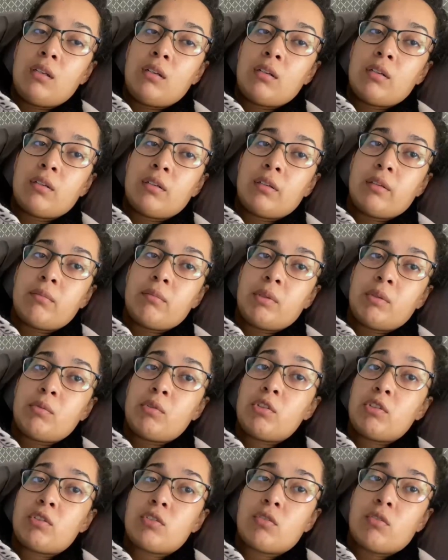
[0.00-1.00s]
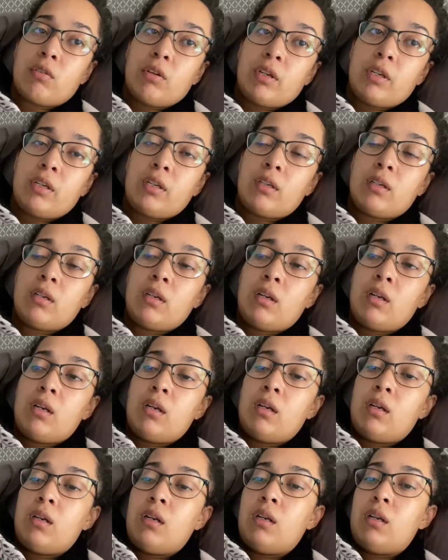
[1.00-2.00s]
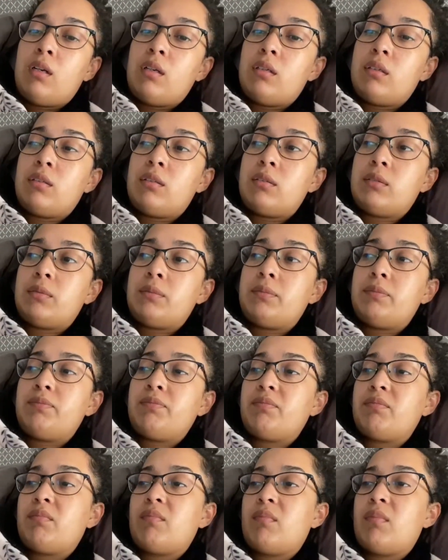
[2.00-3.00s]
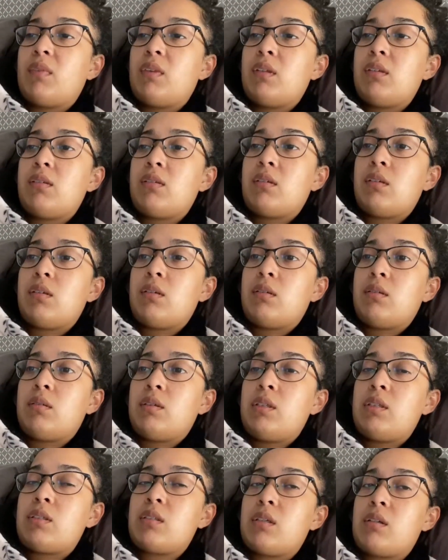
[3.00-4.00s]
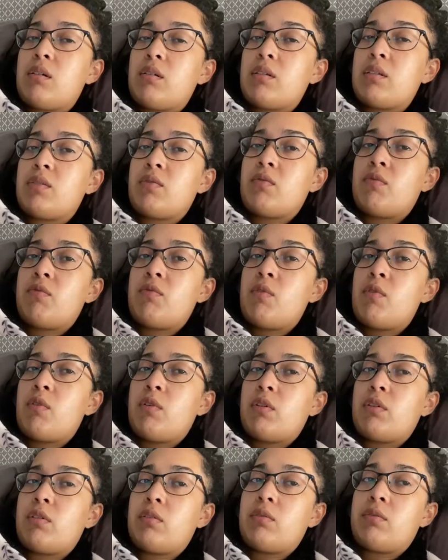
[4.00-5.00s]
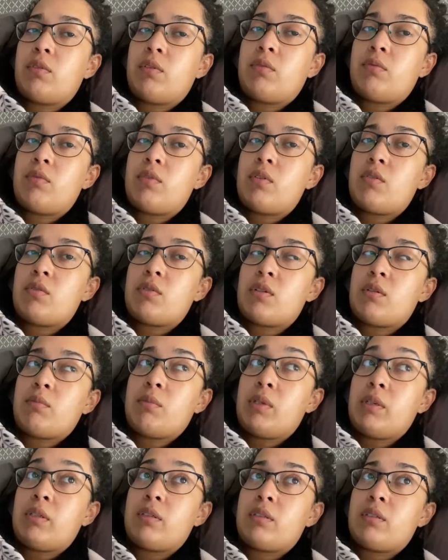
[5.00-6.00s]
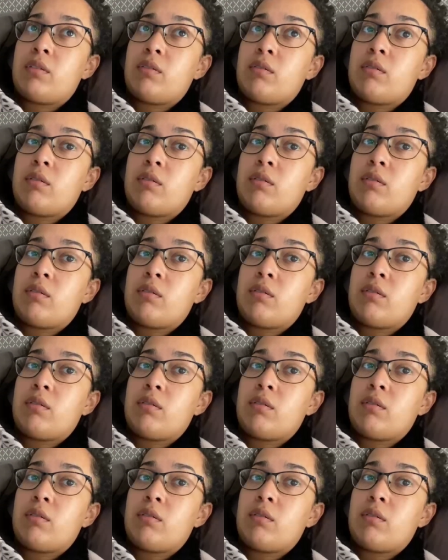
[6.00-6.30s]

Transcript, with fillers: longer than me, which is great. Um, so he's like on his fourth or fifth dose. I'm like still